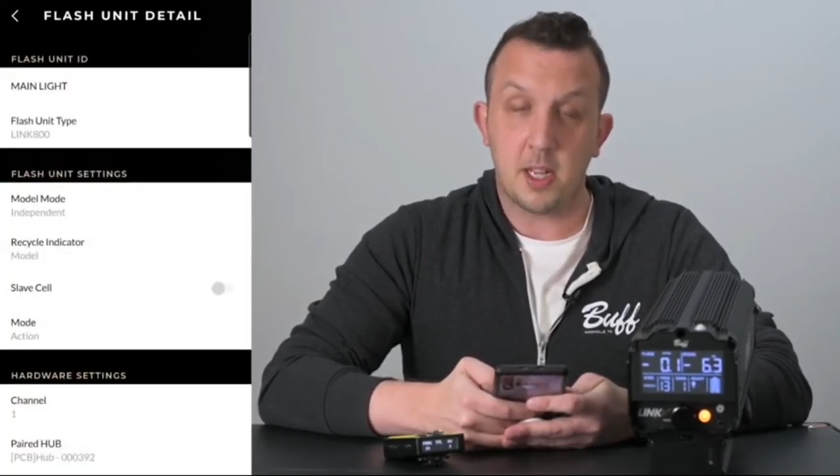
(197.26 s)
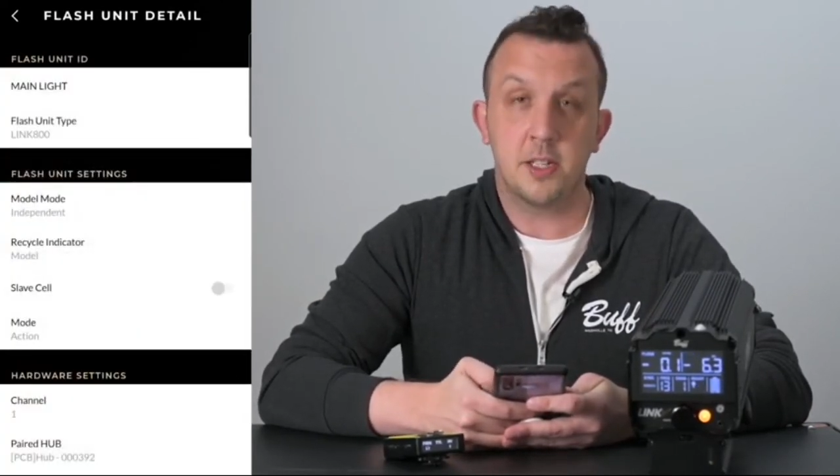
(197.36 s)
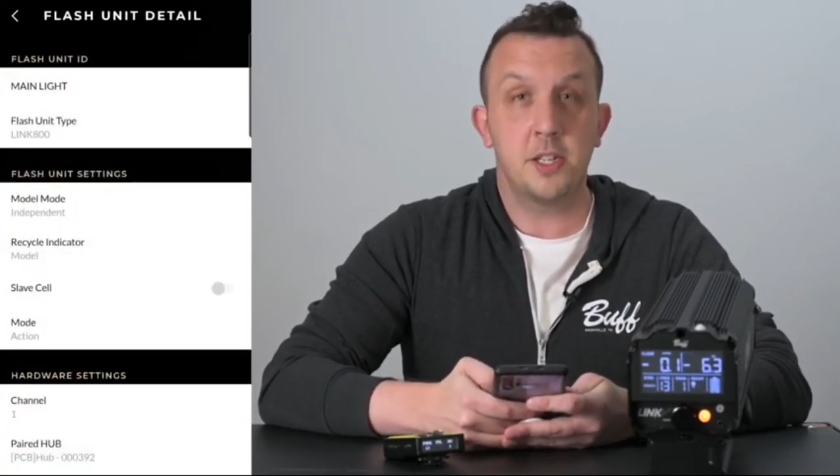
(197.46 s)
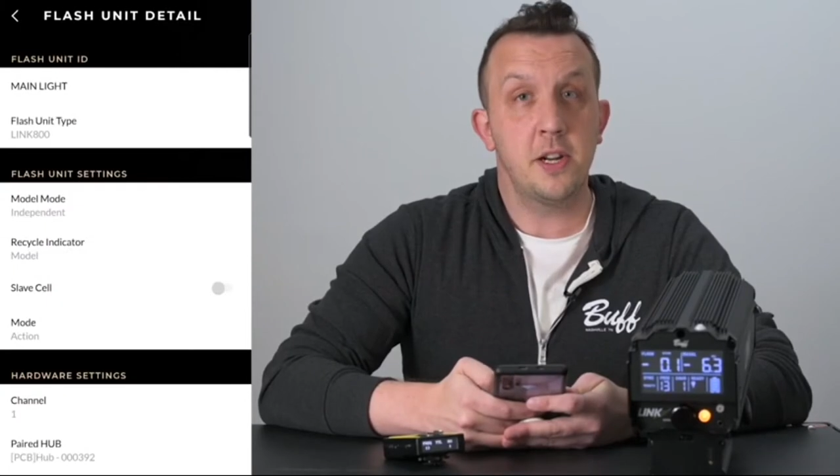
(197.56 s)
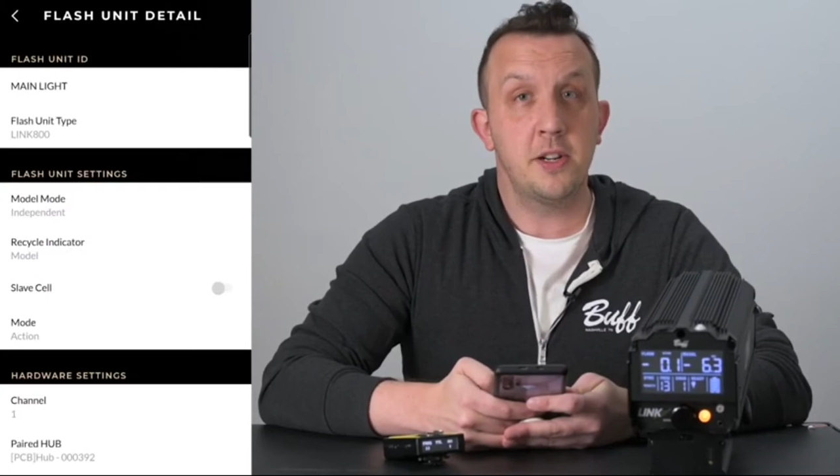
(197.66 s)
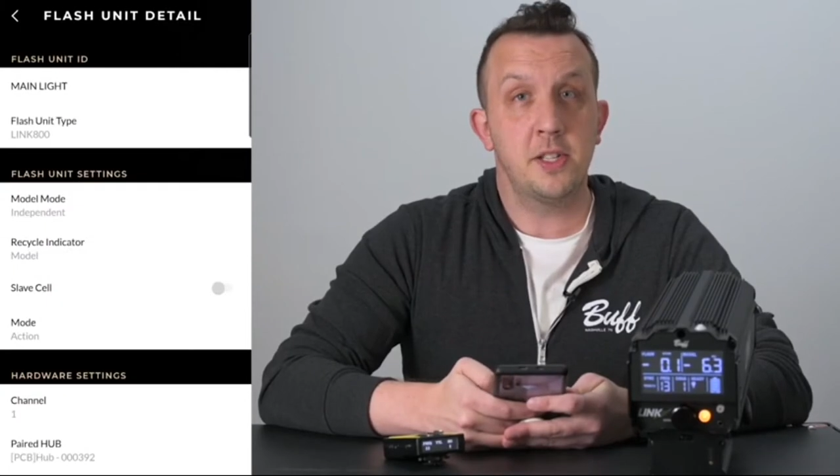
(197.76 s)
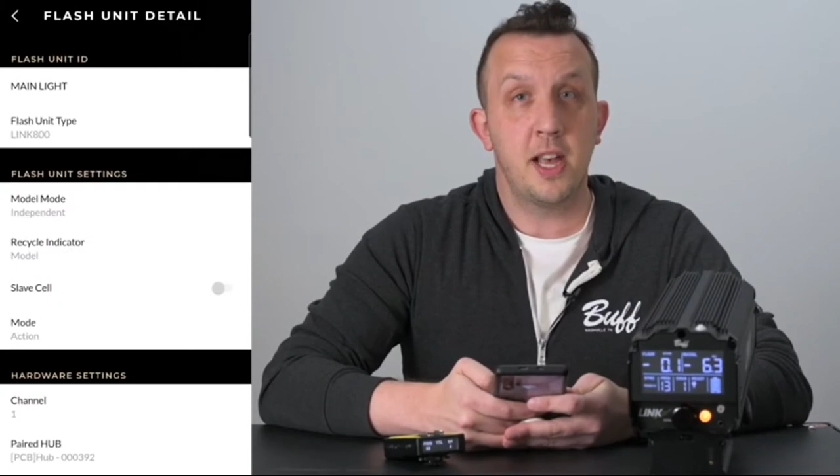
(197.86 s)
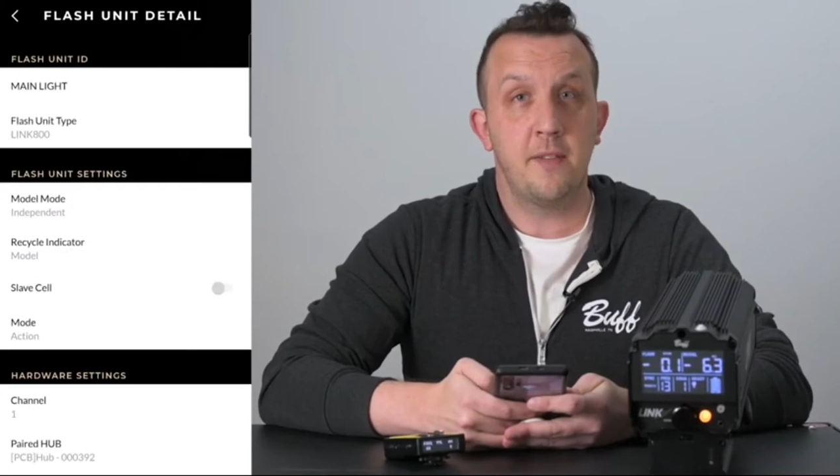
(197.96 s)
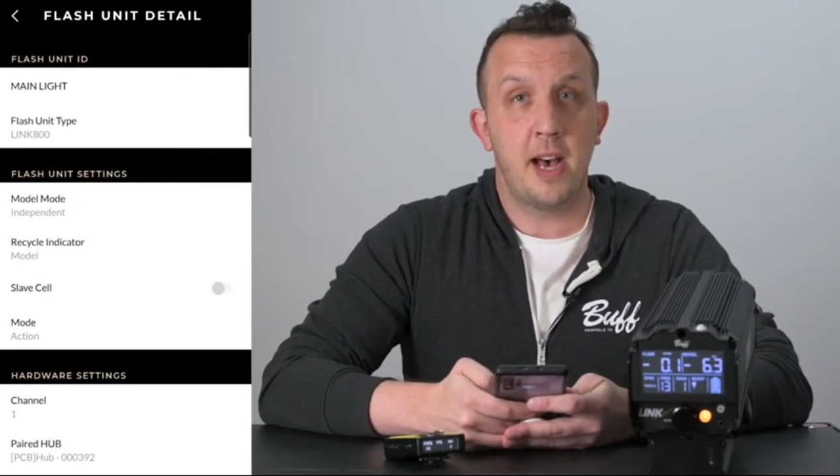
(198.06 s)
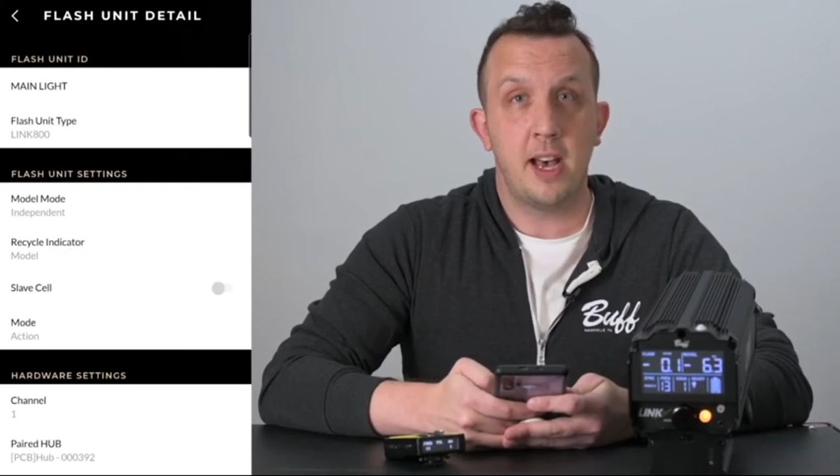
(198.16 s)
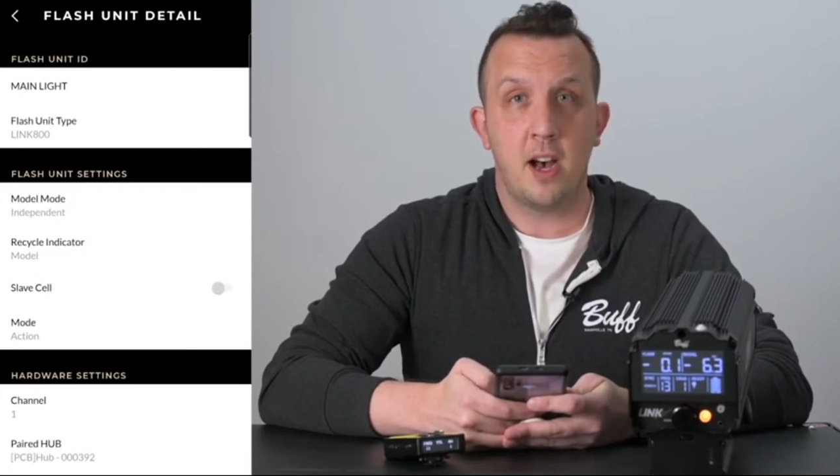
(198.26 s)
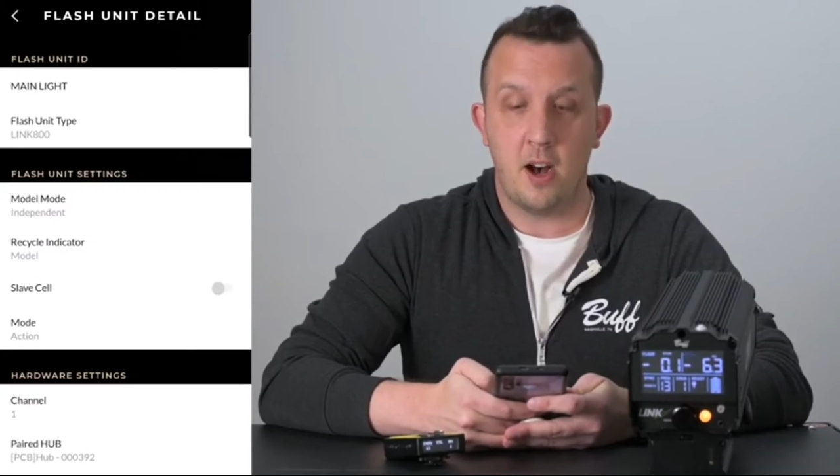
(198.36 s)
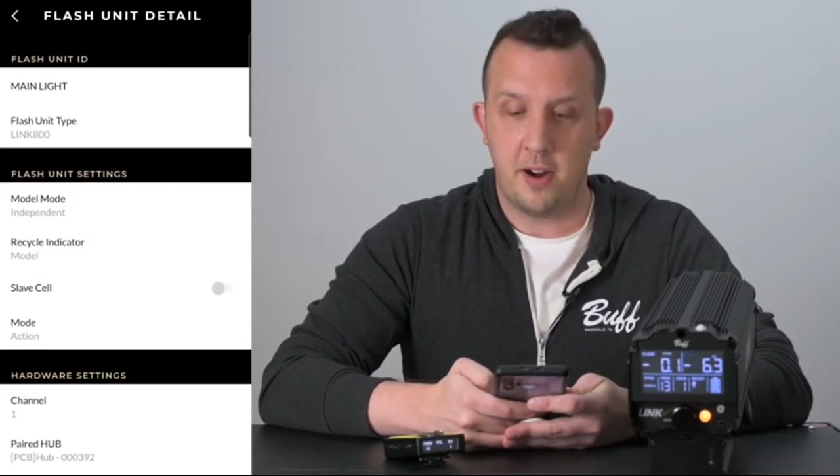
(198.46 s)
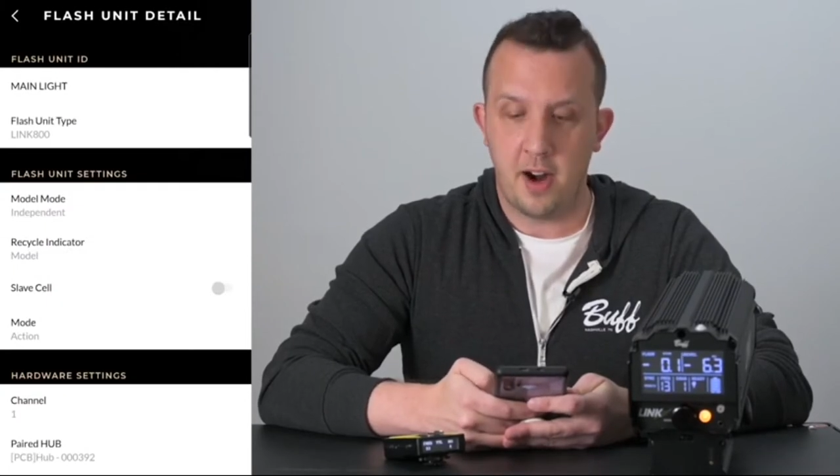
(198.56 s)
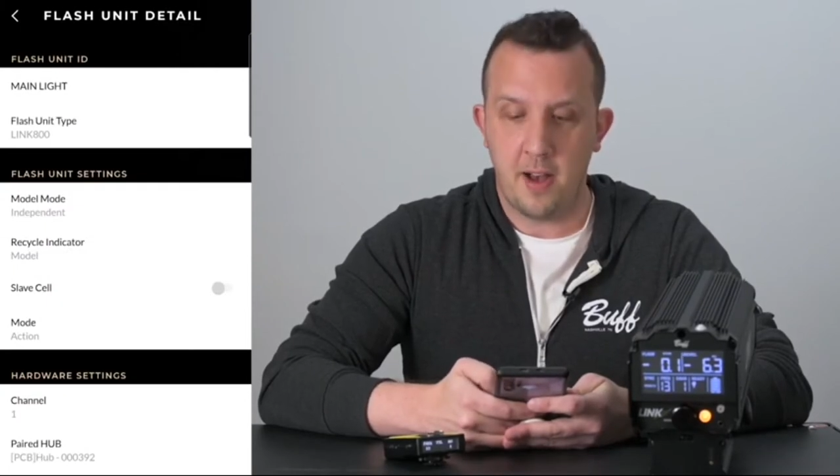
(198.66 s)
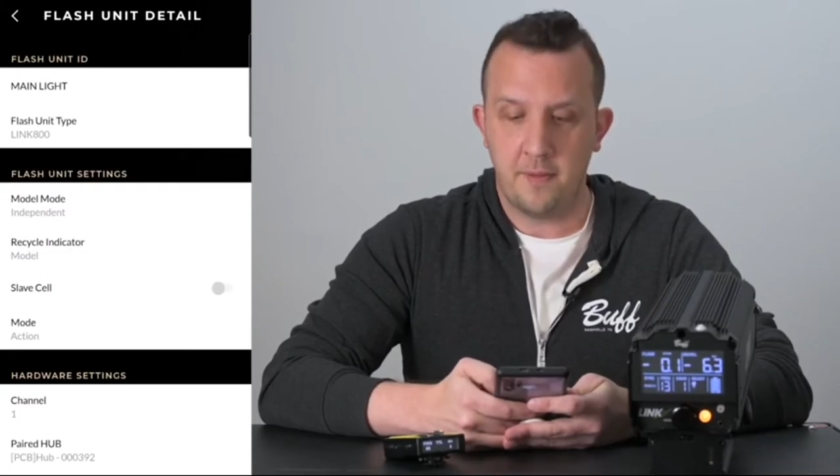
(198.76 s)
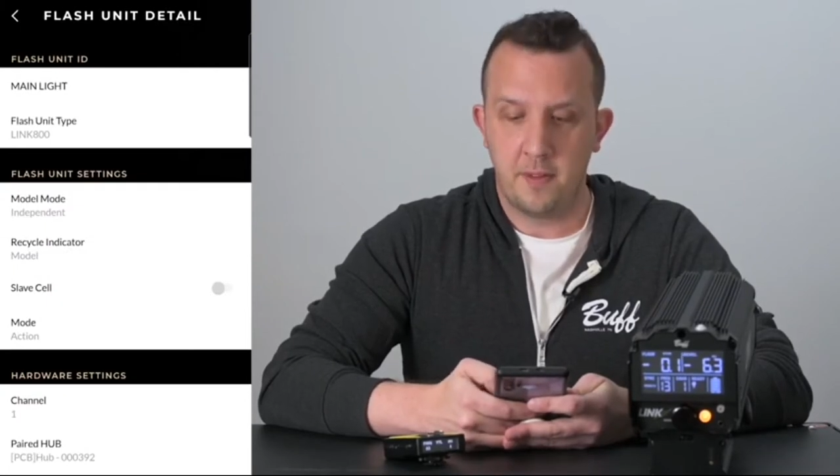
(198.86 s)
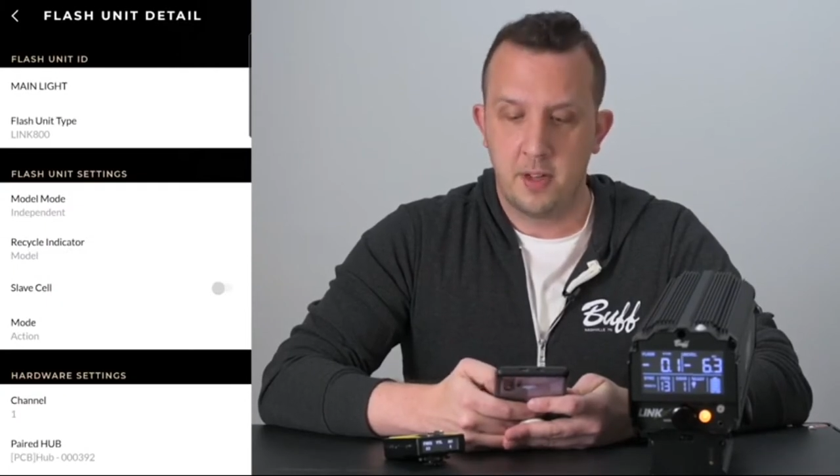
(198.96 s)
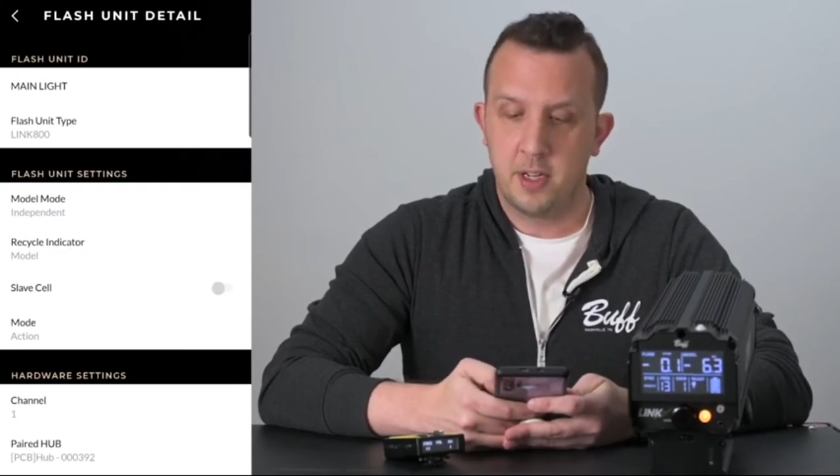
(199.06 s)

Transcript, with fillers: To turn your slave eye on or off,